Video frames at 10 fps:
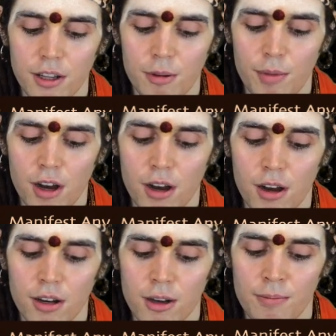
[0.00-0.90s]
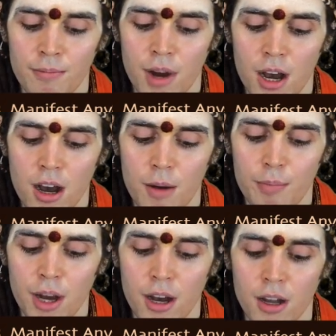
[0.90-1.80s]
Nirmanam
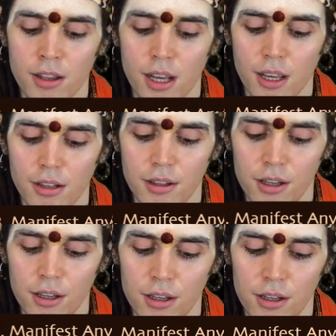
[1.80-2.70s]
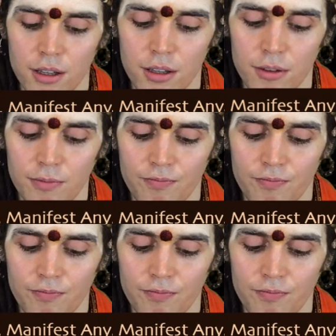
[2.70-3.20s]
Apadhyati.